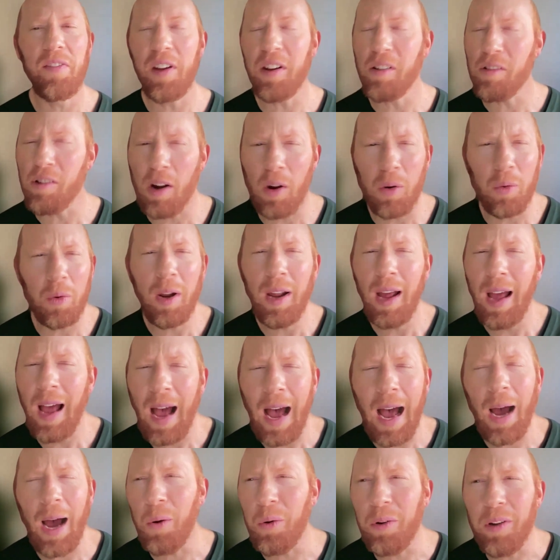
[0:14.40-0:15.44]
figure out
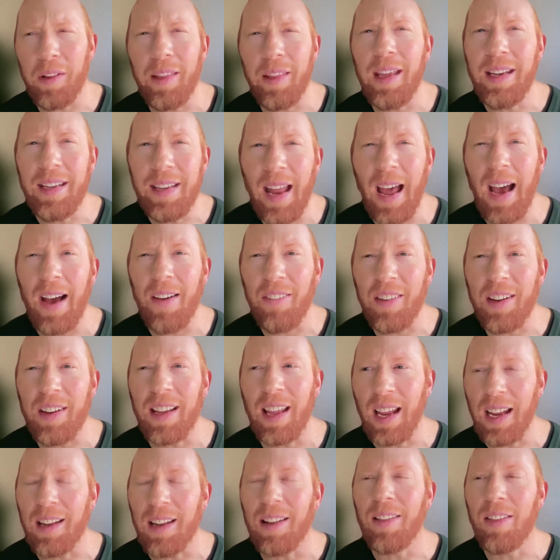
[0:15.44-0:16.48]
how do they
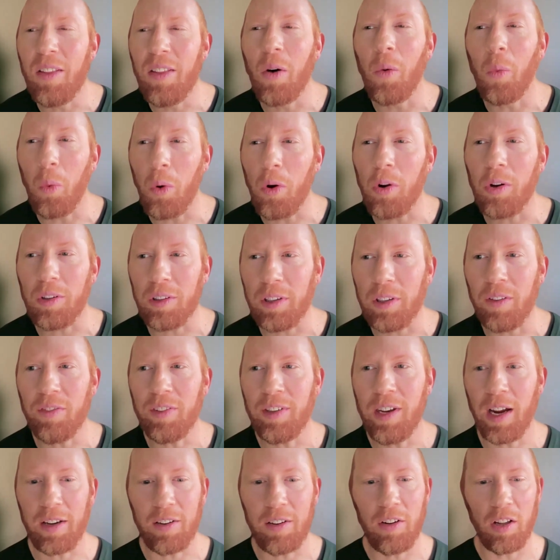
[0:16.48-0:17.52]
navigate the world of
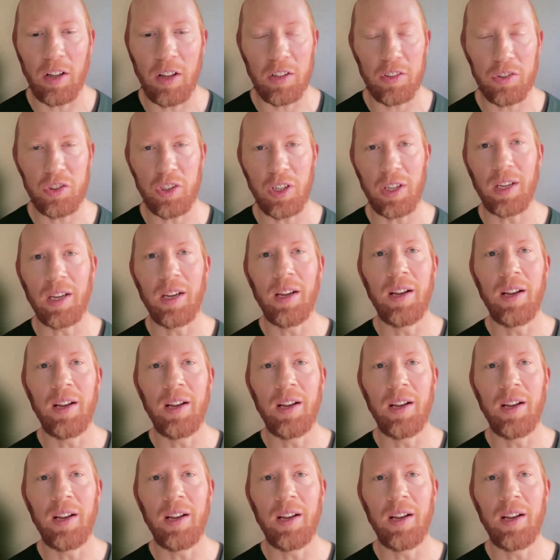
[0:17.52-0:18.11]
technology.